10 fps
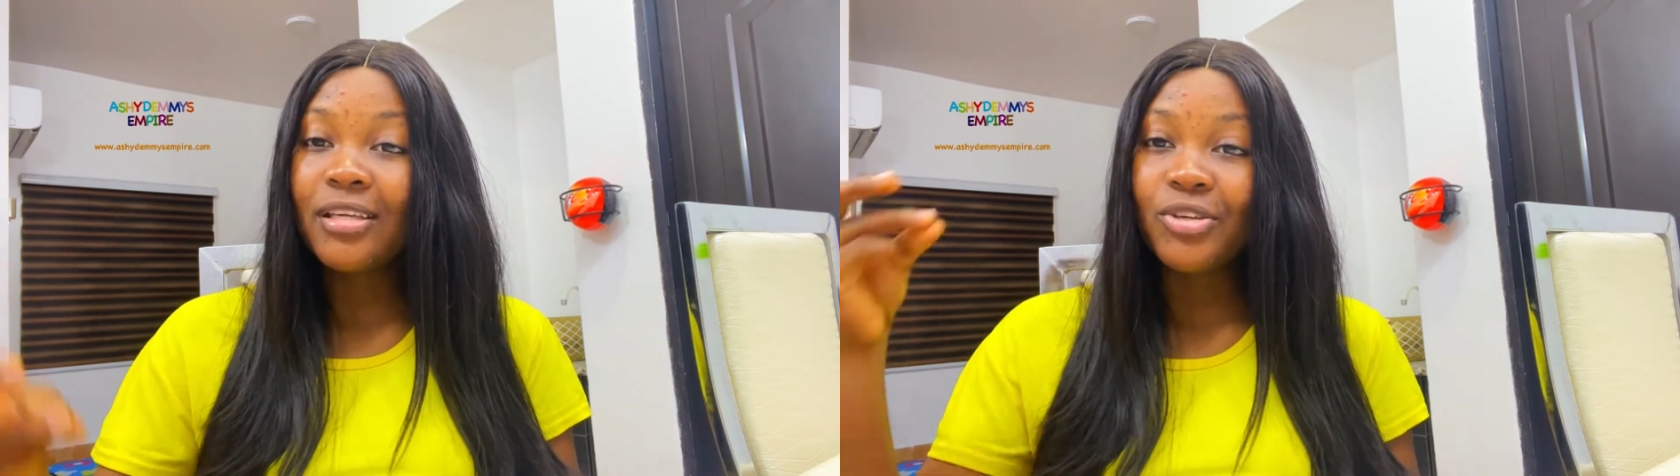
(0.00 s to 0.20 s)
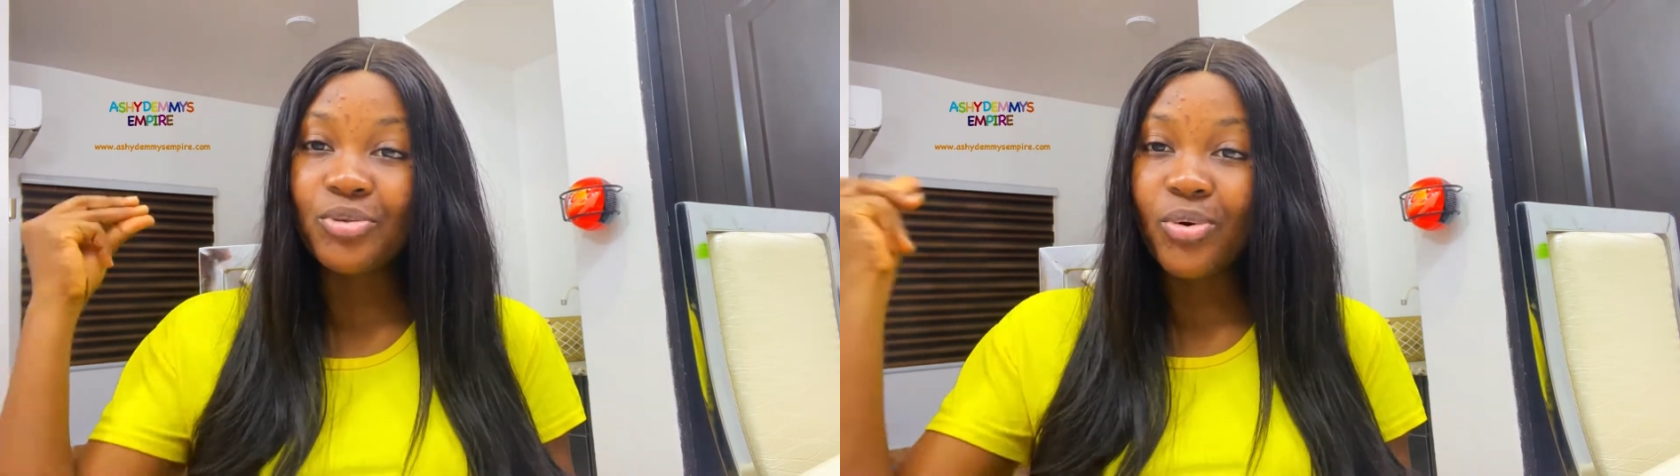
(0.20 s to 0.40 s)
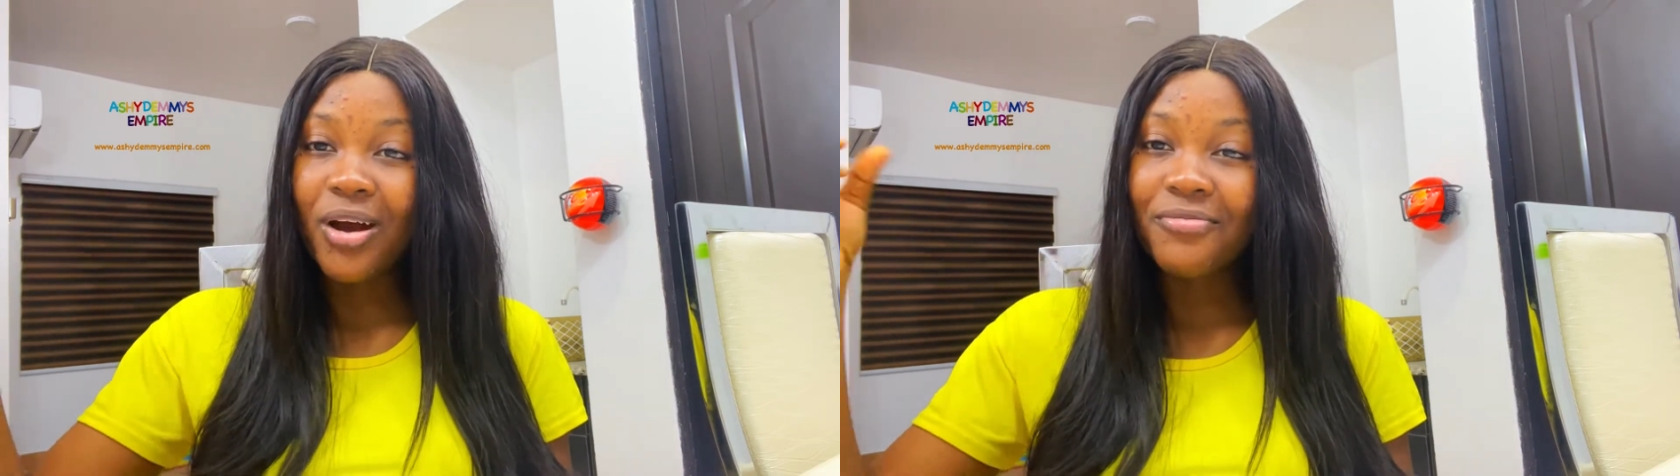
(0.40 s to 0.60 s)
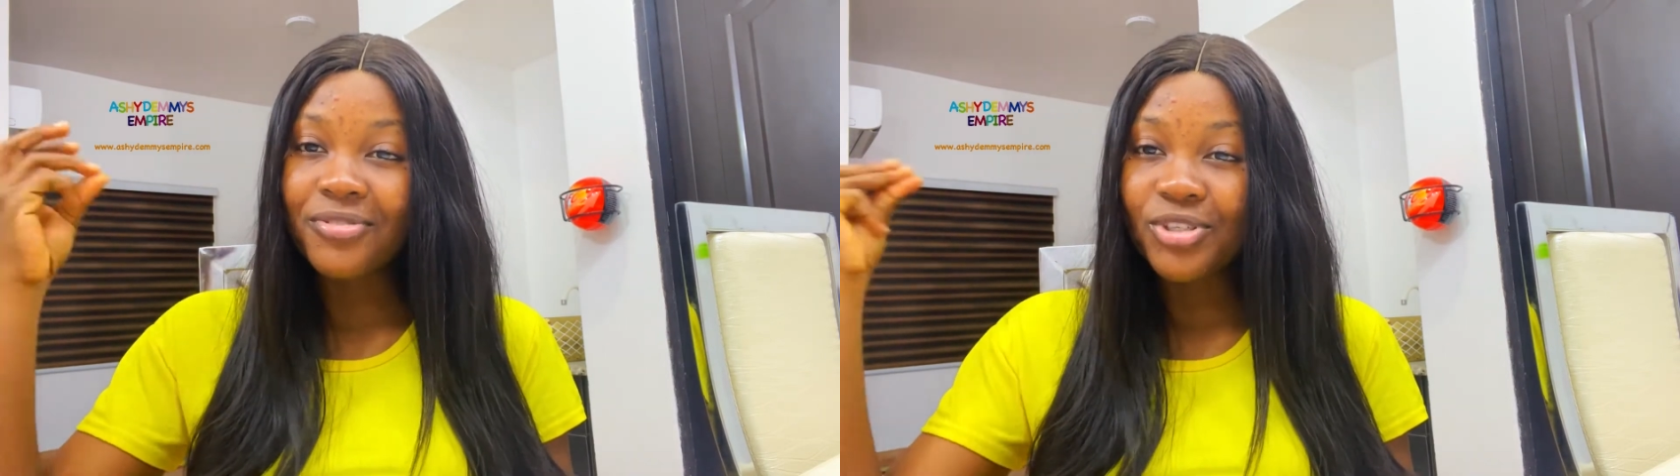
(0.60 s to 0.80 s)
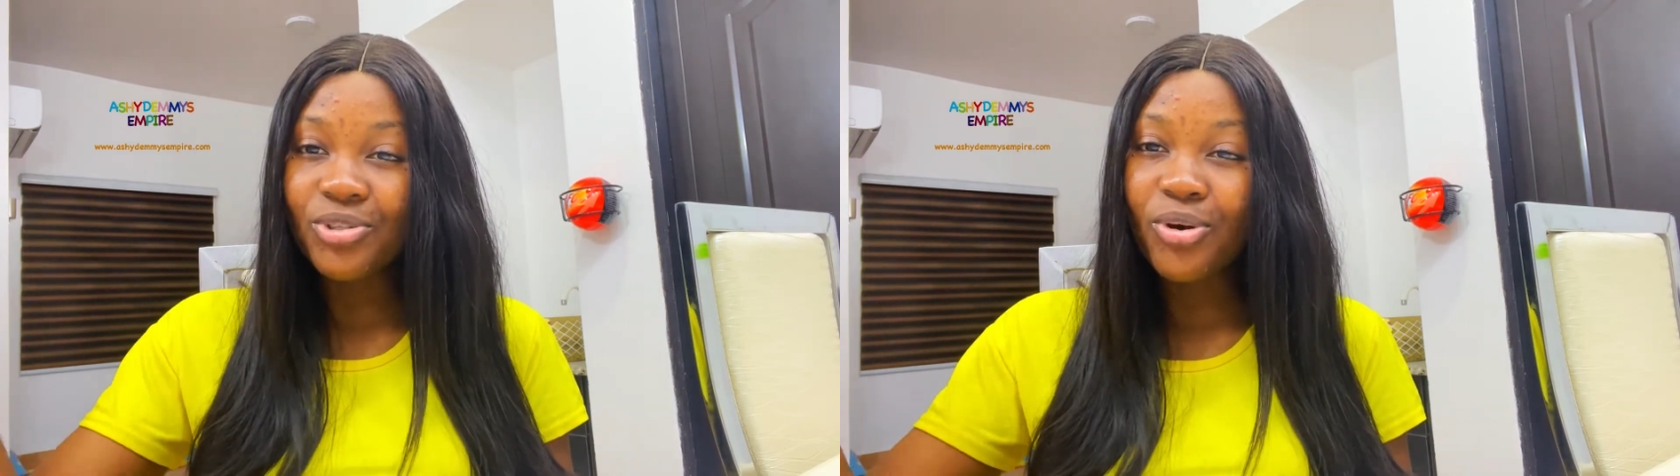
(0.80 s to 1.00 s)
You have
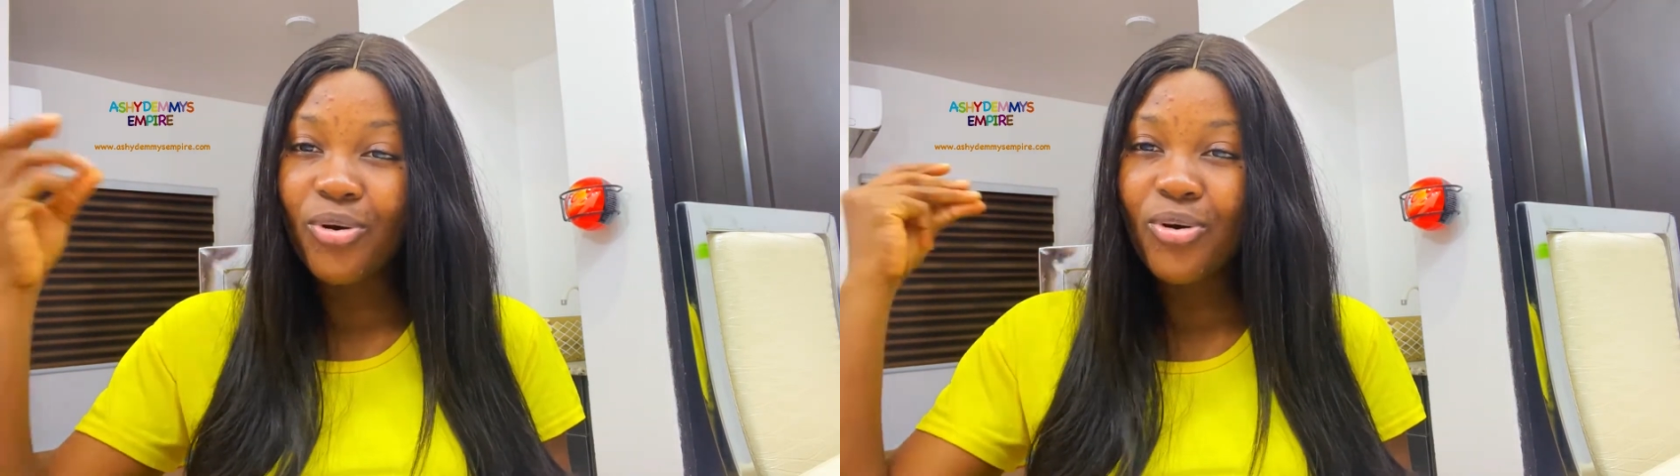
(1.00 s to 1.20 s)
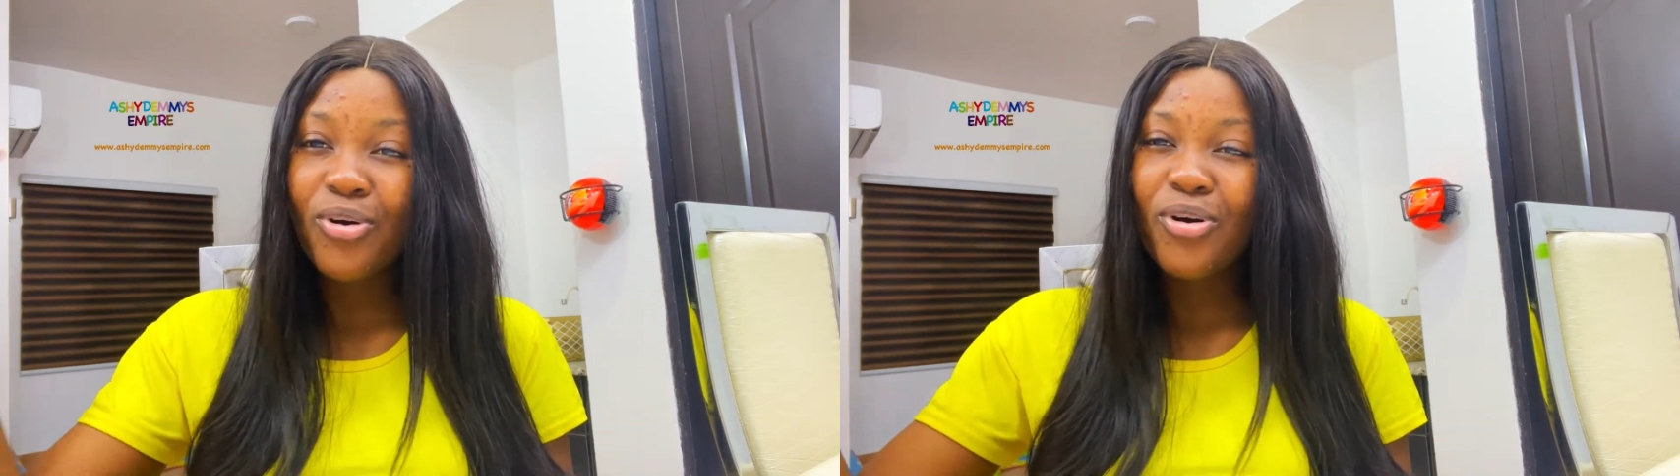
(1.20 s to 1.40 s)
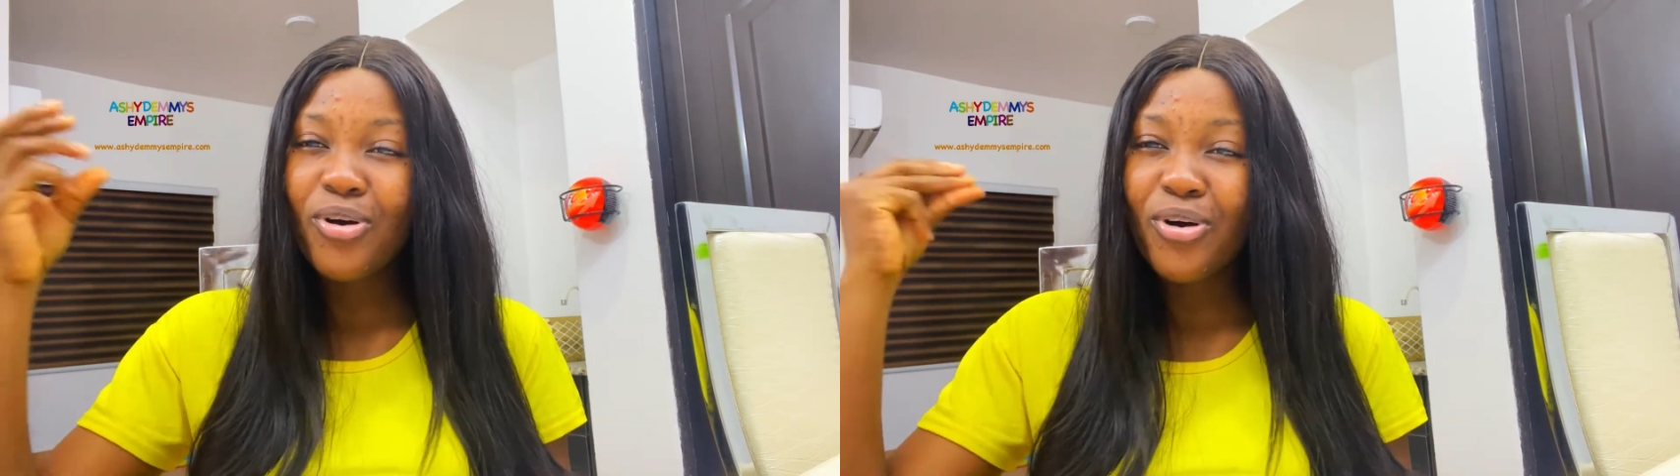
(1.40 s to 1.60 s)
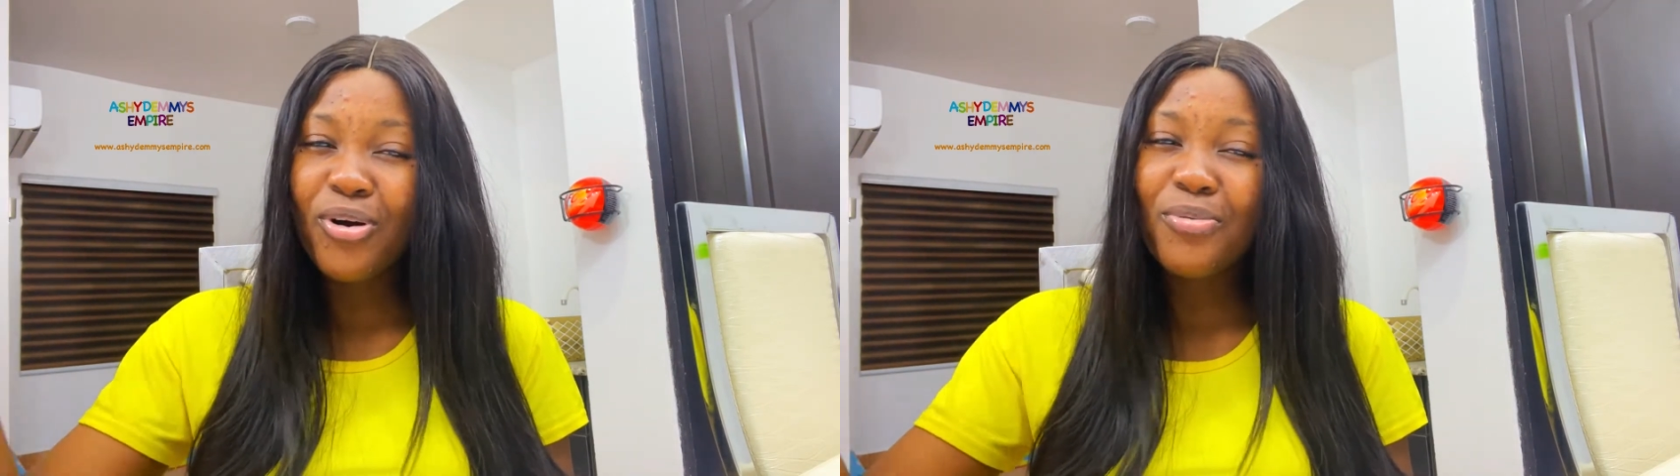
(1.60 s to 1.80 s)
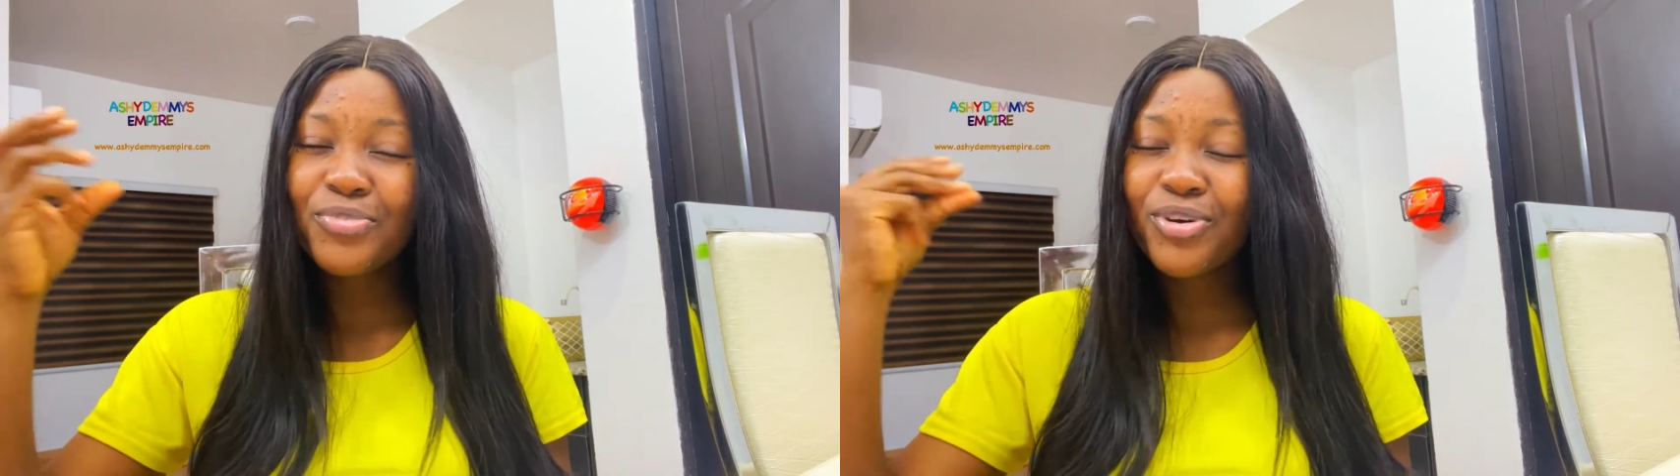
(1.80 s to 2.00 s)
reached your home,